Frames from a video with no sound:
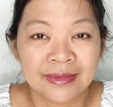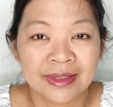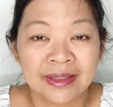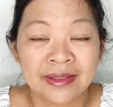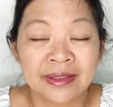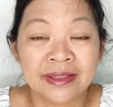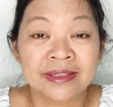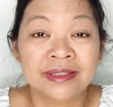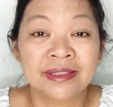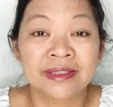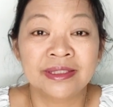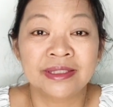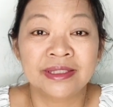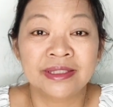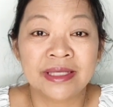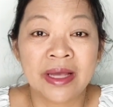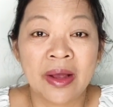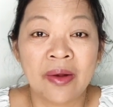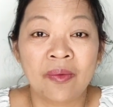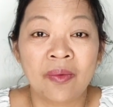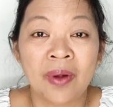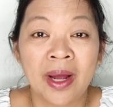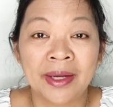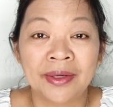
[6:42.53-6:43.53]
this is
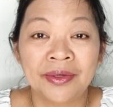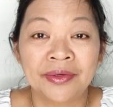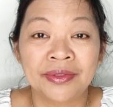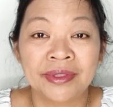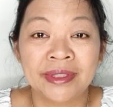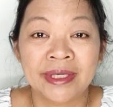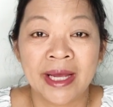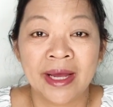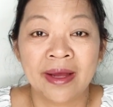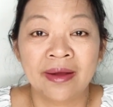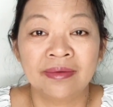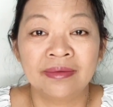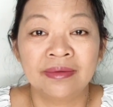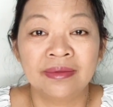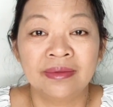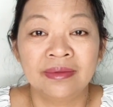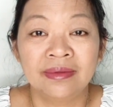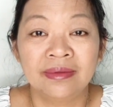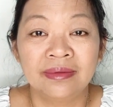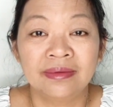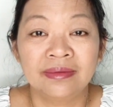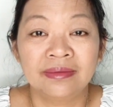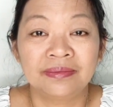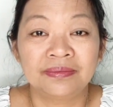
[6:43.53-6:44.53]
so watered down.
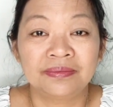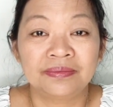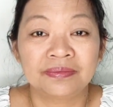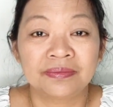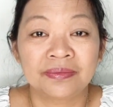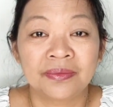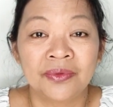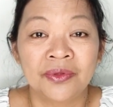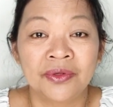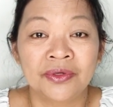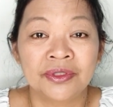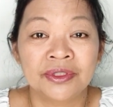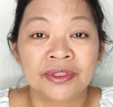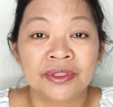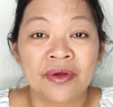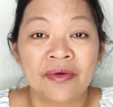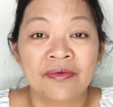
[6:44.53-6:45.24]
There's